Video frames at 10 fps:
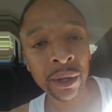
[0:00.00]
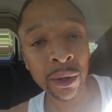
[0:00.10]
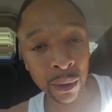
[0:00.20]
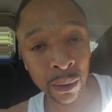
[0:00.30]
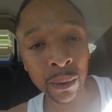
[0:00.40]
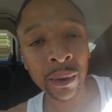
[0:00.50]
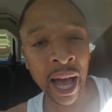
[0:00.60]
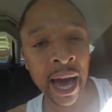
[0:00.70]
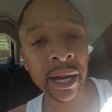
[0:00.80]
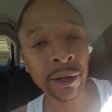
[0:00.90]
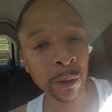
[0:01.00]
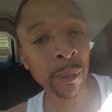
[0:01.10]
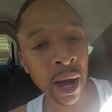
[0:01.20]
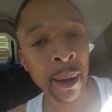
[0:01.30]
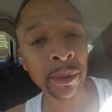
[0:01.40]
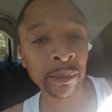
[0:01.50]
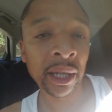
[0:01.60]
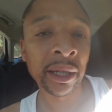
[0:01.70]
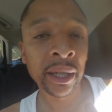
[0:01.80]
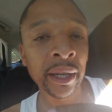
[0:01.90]
Cool, got it, no problem.
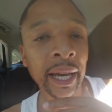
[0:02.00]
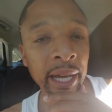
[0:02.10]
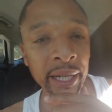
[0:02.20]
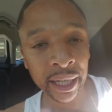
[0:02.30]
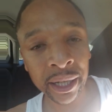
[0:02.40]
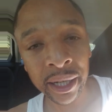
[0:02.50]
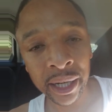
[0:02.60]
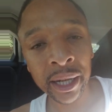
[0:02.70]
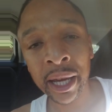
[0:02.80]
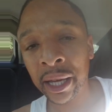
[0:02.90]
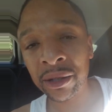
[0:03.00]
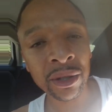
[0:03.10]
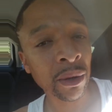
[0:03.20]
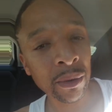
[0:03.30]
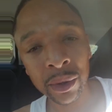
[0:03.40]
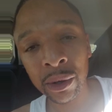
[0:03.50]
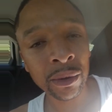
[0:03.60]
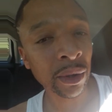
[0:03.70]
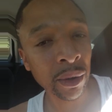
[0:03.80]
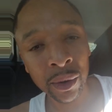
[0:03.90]
But at the end of the day, is
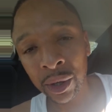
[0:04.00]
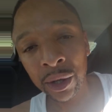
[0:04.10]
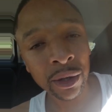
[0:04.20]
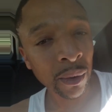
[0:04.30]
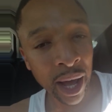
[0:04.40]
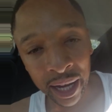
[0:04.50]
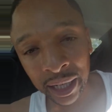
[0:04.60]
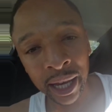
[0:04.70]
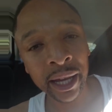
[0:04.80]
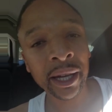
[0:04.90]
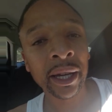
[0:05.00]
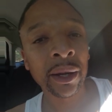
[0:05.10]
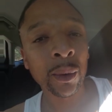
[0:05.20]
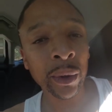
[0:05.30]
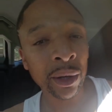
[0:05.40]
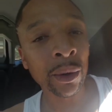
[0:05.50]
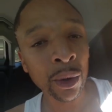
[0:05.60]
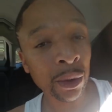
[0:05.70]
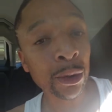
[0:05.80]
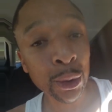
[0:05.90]
don't act like we don't
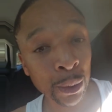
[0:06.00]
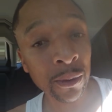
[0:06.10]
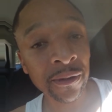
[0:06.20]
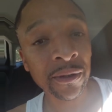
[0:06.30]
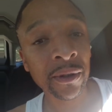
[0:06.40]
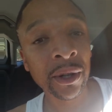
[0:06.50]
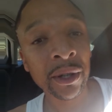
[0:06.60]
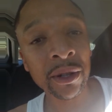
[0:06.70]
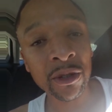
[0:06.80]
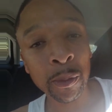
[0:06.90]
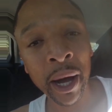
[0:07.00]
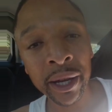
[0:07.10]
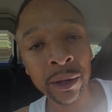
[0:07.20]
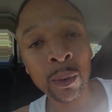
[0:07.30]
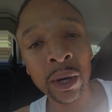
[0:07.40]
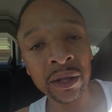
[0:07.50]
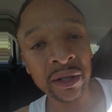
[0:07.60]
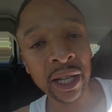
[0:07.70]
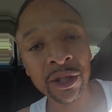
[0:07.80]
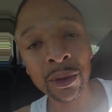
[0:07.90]
know the truth, despite the
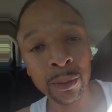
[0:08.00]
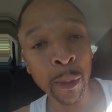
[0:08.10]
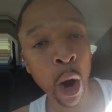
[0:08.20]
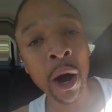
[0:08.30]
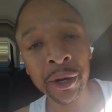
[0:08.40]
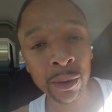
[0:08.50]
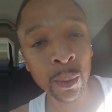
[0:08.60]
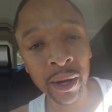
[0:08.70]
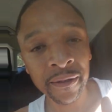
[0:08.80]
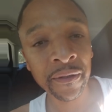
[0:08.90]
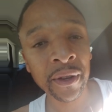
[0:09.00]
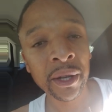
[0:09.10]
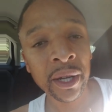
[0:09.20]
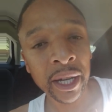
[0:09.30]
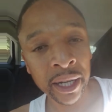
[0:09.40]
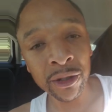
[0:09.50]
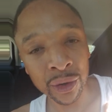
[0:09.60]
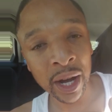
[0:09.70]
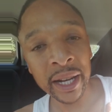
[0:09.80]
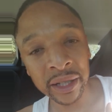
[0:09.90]
ones that you partner with and
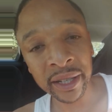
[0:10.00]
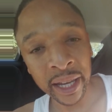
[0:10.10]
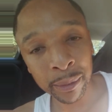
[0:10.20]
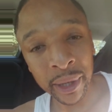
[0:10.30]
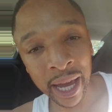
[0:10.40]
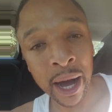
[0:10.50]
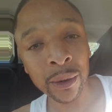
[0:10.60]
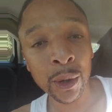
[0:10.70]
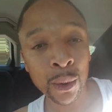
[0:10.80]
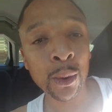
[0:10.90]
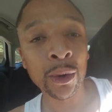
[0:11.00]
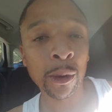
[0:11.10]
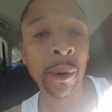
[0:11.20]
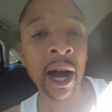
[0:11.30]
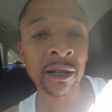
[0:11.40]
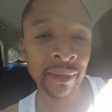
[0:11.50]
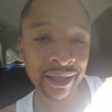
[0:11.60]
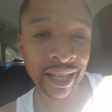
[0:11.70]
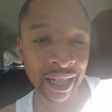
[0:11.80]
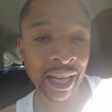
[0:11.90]
trying to take me out. Cool, no problem, I
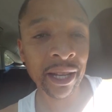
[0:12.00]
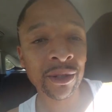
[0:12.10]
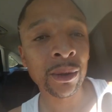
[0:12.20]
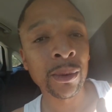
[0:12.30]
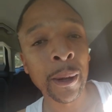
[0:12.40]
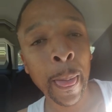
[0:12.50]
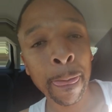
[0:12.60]
take that too.